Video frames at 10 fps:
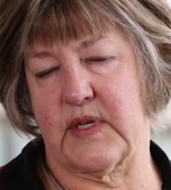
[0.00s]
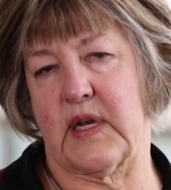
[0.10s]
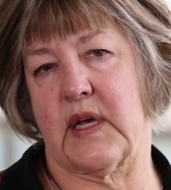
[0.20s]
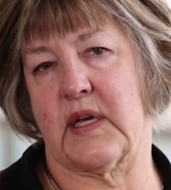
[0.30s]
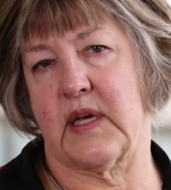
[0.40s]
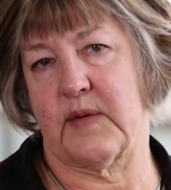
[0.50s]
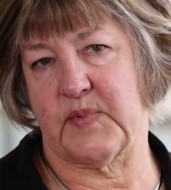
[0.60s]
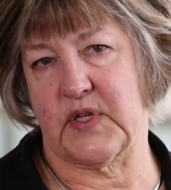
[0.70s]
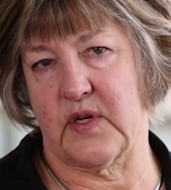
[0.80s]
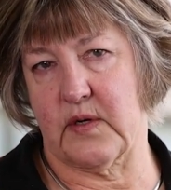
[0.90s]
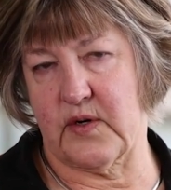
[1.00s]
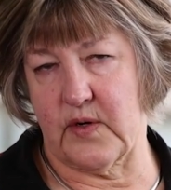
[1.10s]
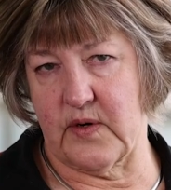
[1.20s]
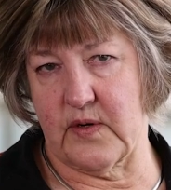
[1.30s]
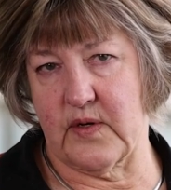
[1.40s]
and I kept a
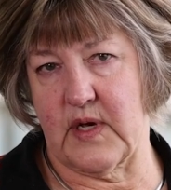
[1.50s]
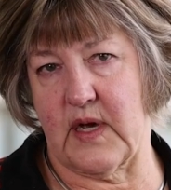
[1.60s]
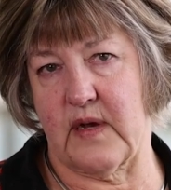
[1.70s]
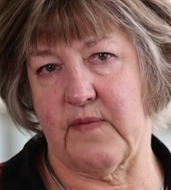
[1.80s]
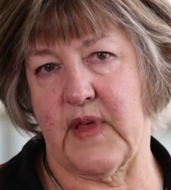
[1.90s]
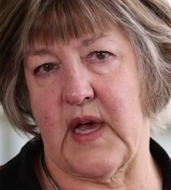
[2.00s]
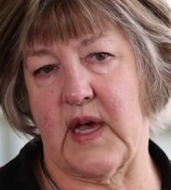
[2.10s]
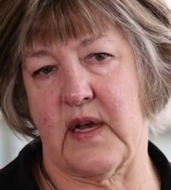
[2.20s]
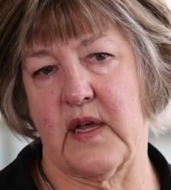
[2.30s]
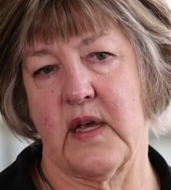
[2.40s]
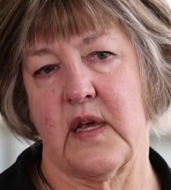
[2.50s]
girl out of that.